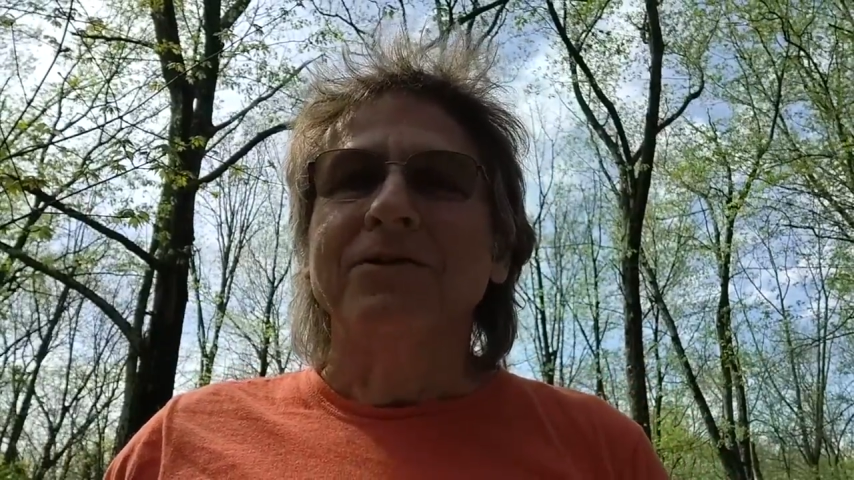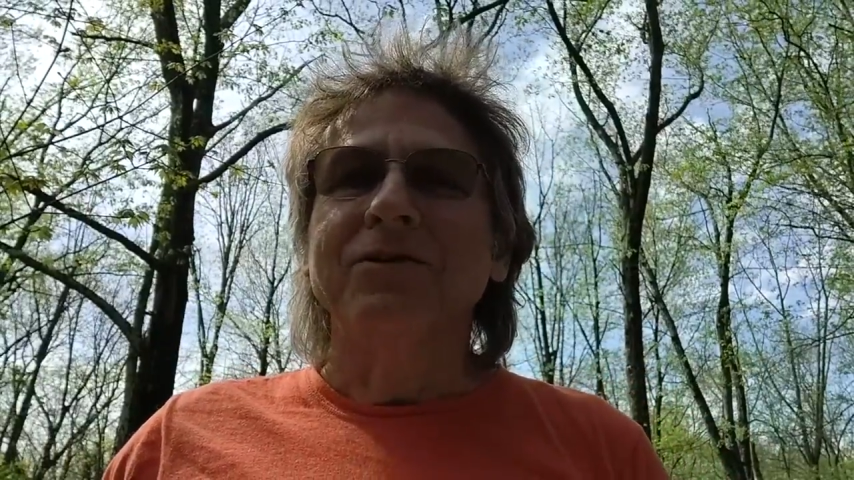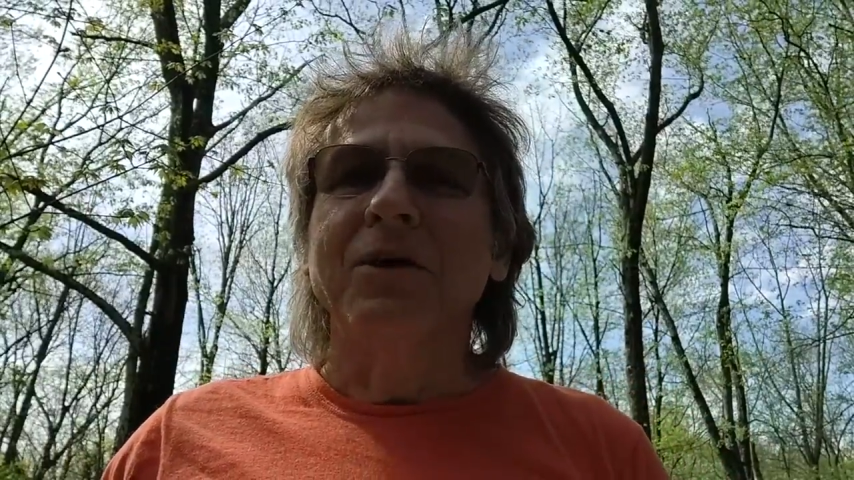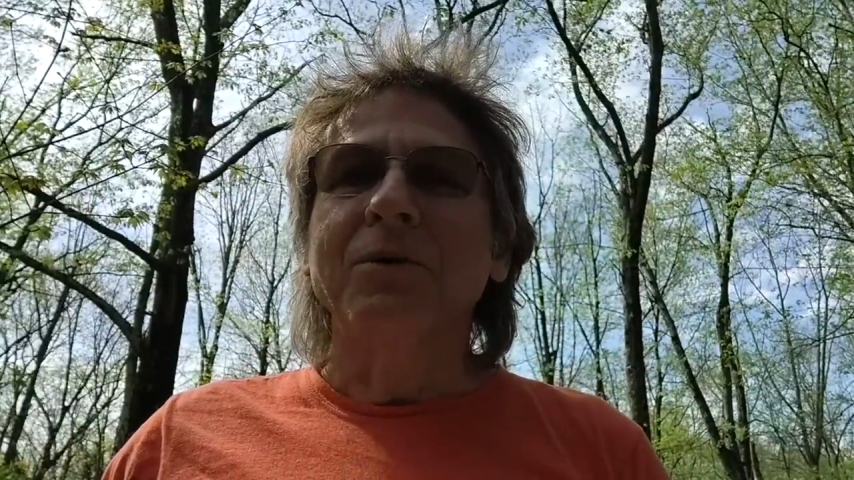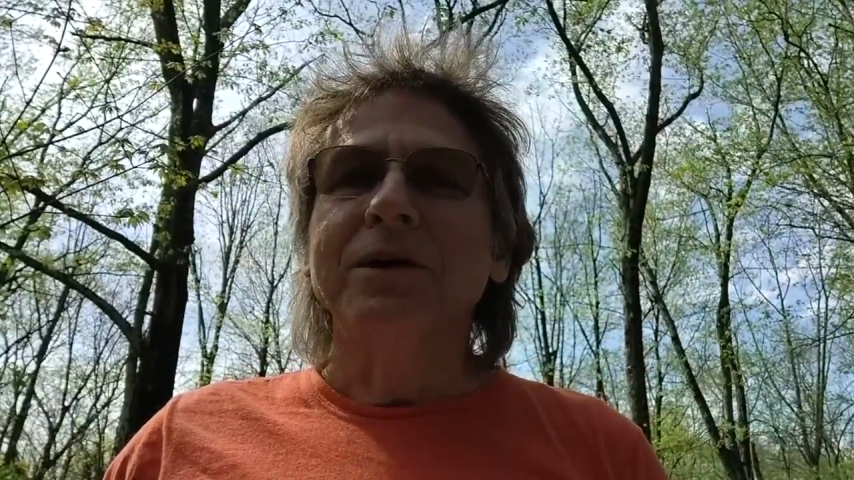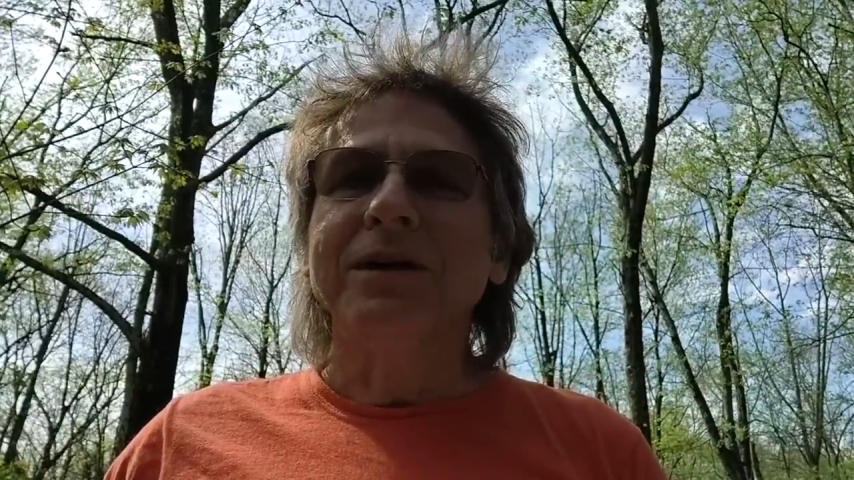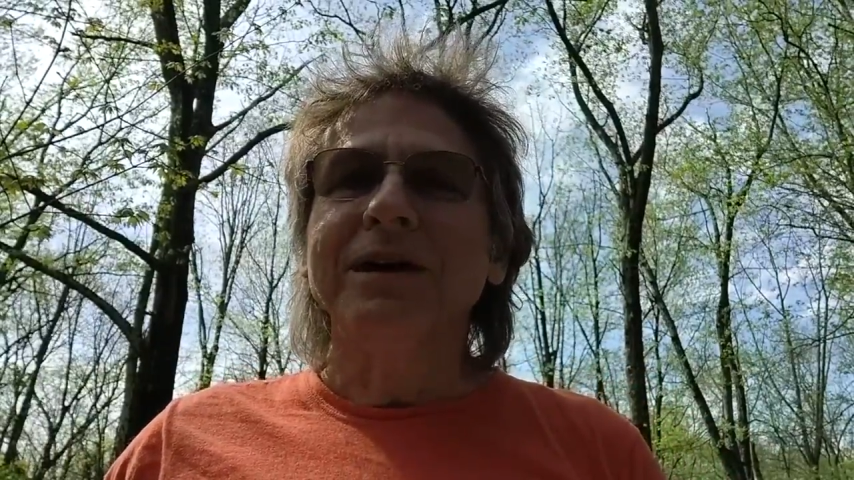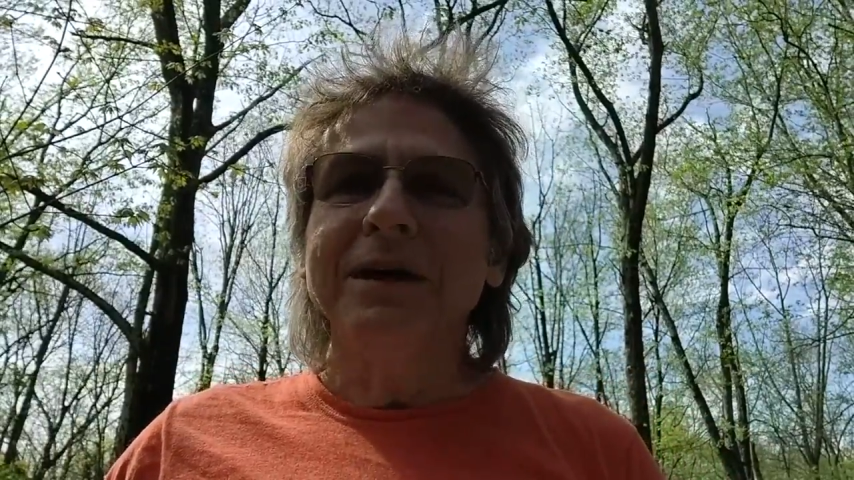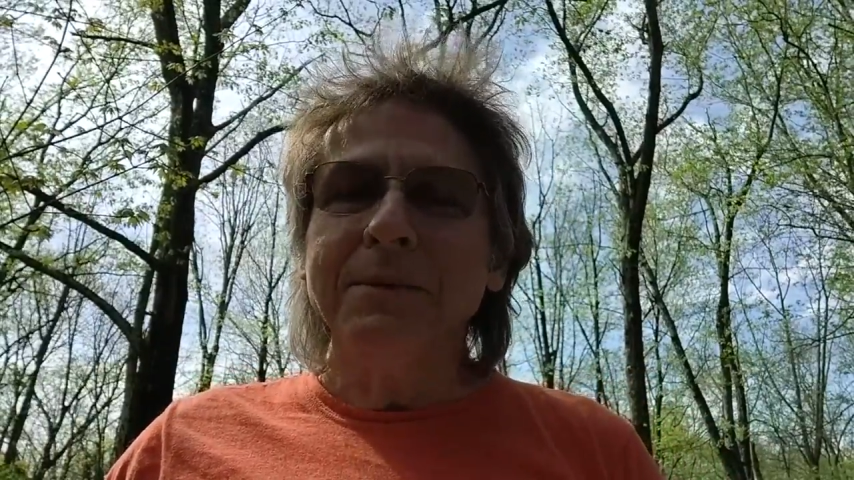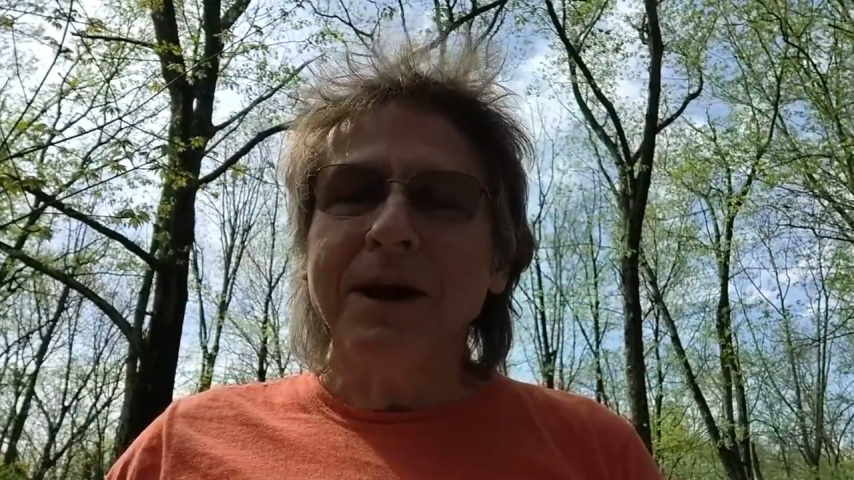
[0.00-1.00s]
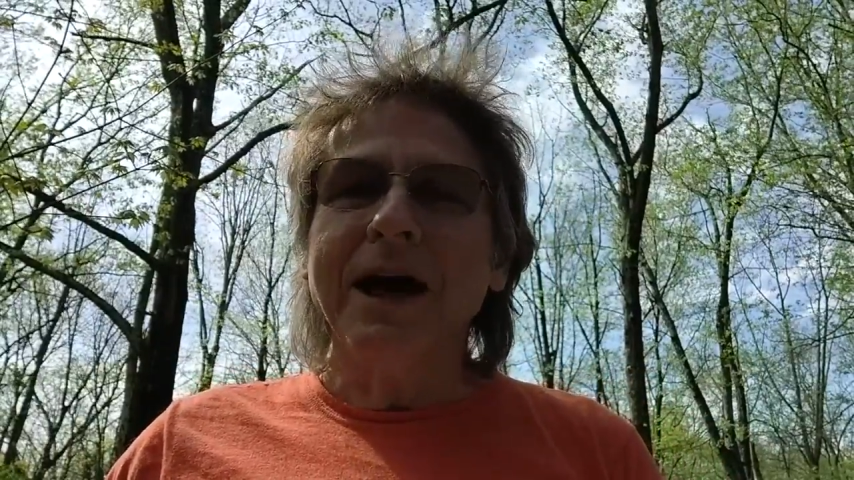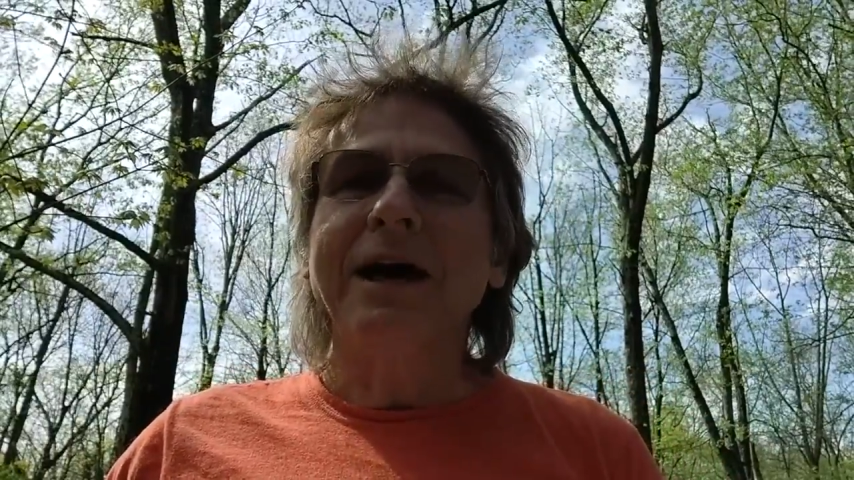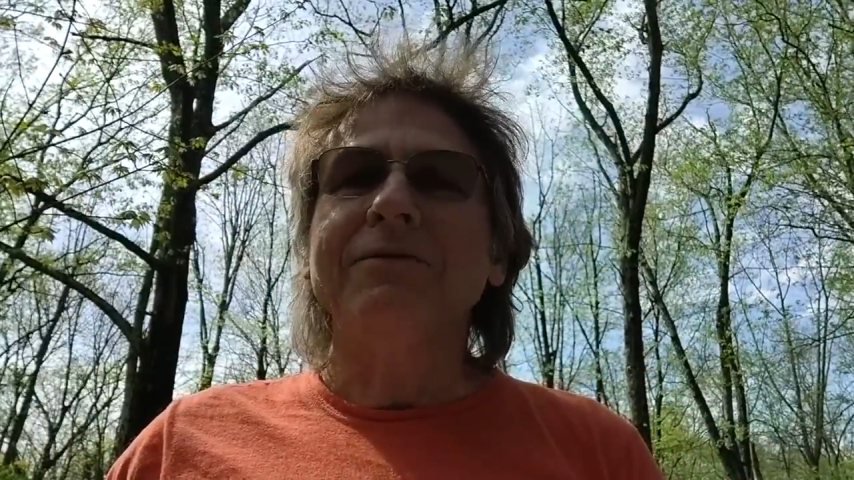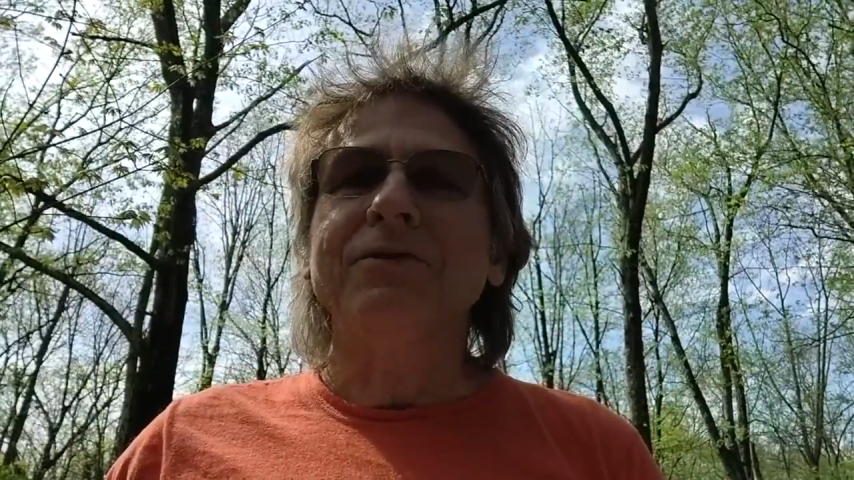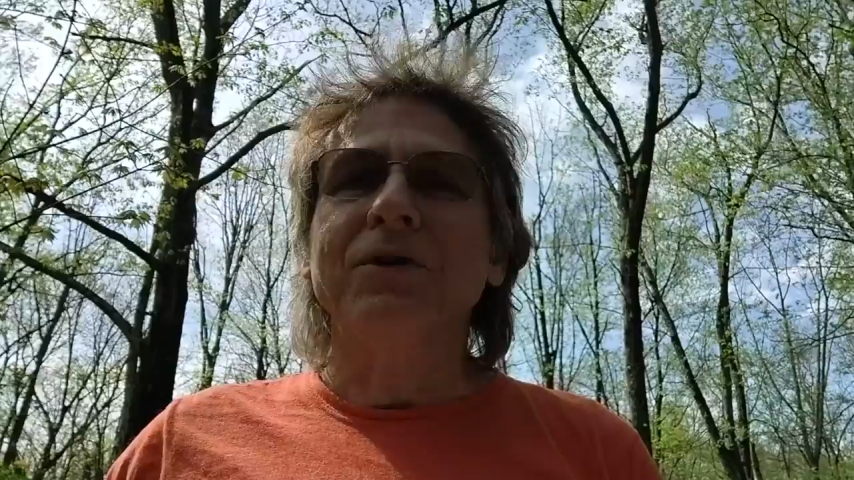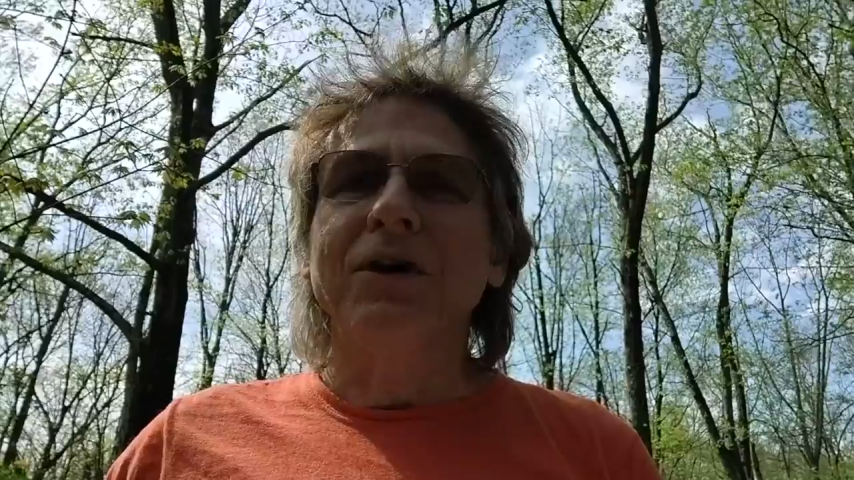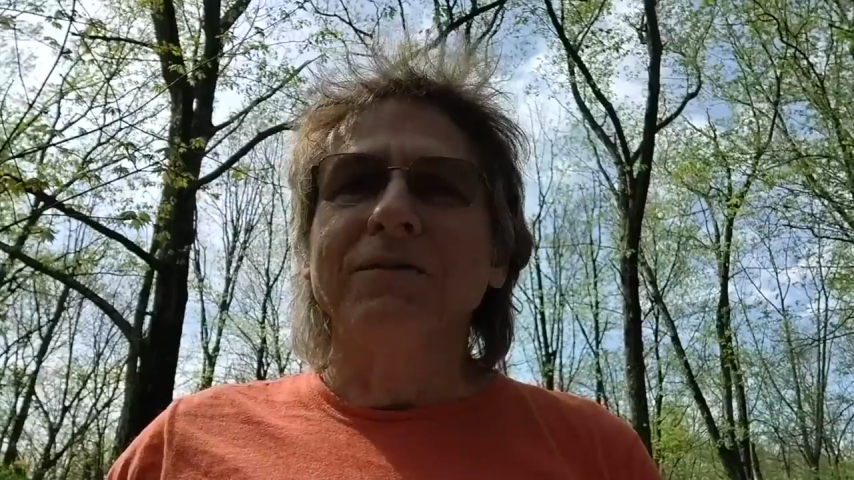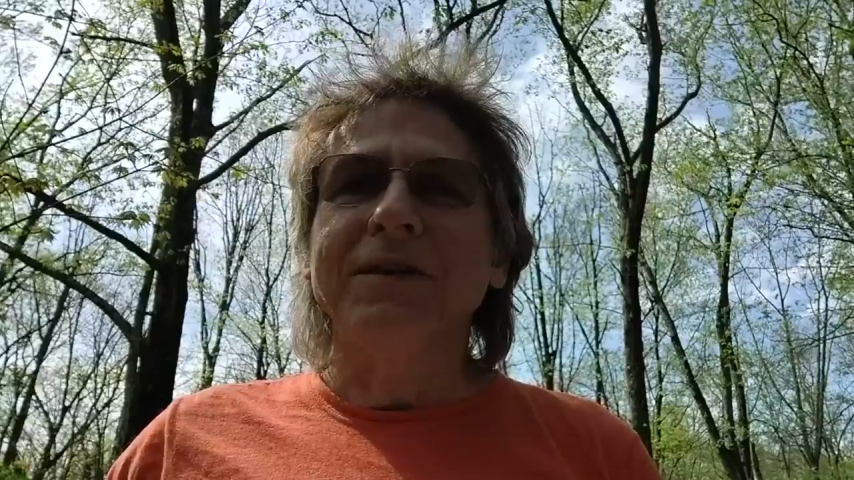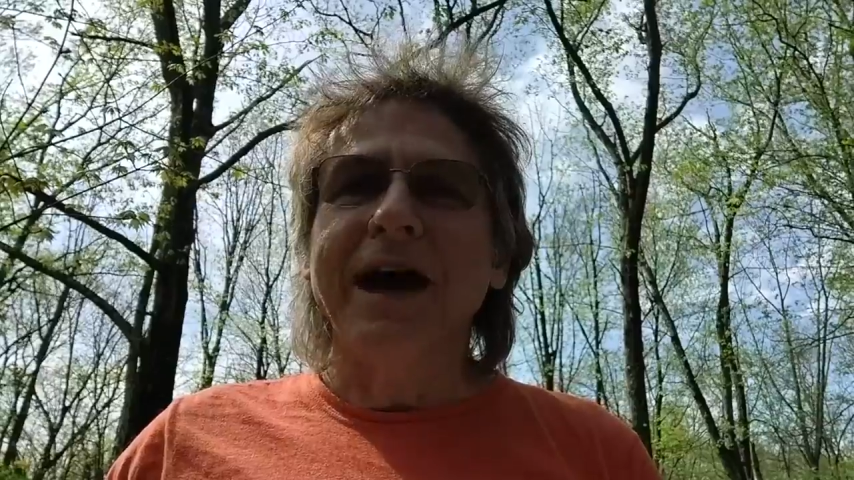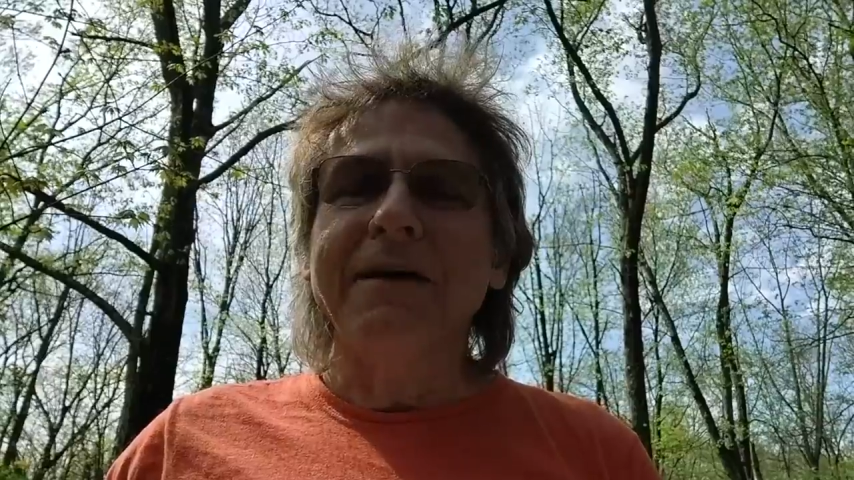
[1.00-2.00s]
So keep an eye out for all
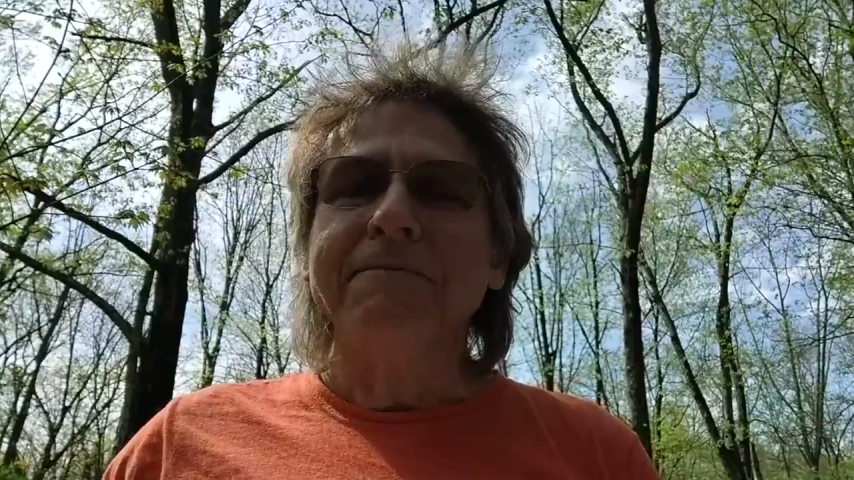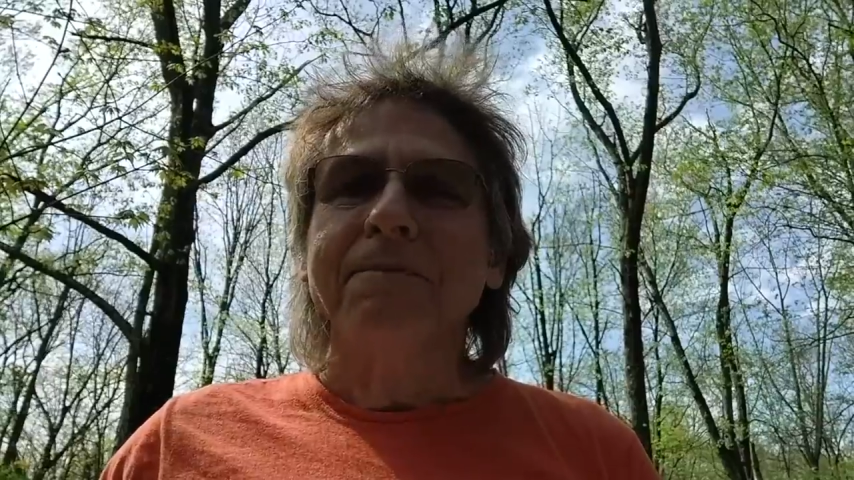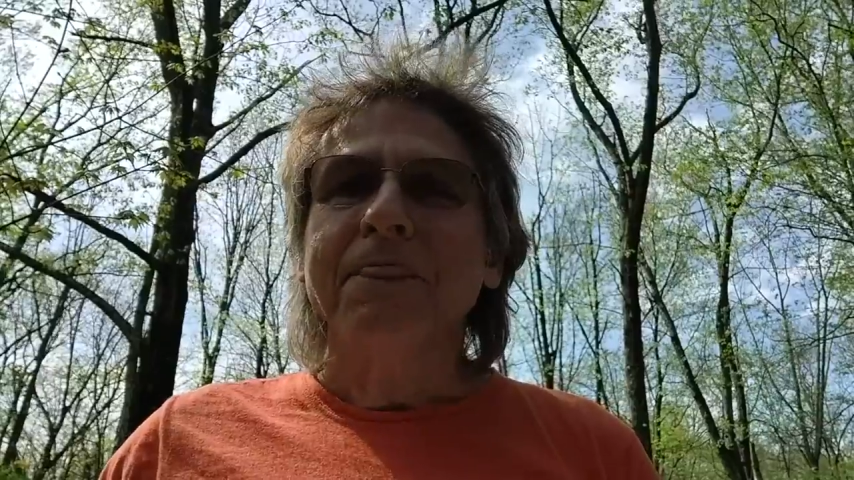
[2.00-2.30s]
of that.